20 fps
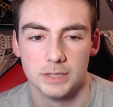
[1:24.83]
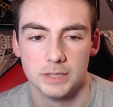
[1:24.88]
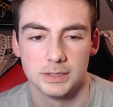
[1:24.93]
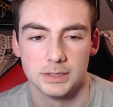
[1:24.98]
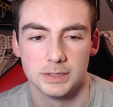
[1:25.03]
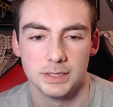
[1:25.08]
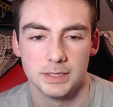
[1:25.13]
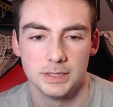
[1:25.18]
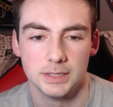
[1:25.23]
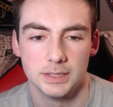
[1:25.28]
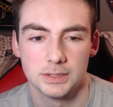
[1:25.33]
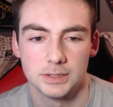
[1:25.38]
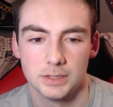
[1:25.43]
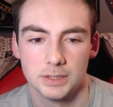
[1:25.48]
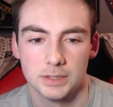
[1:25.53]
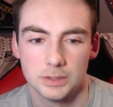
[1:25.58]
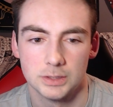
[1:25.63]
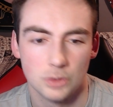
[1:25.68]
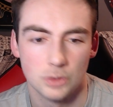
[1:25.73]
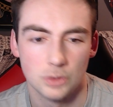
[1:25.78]
it's
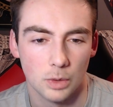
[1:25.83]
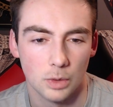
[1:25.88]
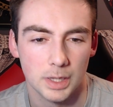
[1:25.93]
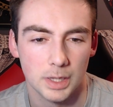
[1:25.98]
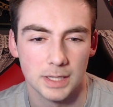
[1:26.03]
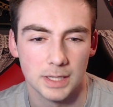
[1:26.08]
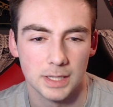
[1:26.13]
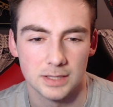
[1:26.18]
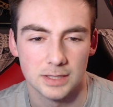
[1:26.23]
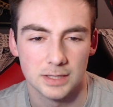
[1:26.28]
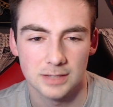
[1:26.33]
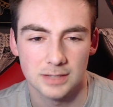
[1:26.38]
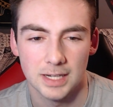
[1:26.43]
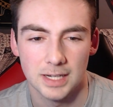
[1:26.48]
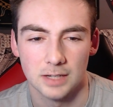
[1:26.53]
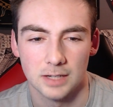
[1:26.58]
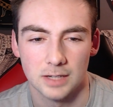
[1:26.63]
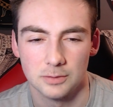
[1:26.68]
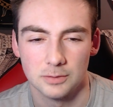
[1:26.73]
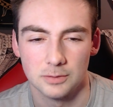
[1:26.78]
annoying and it's kind
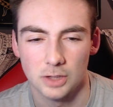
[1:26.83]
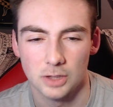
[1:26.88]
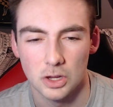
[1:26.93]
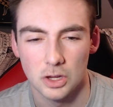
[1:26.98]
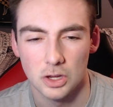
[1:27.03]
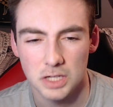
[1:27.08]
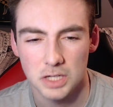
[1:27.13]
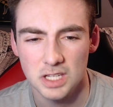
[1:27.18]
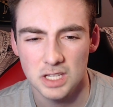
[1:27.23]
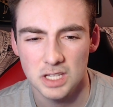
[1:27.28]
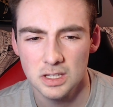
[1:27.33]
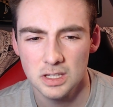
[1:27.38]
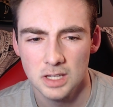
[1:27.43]
of clunky.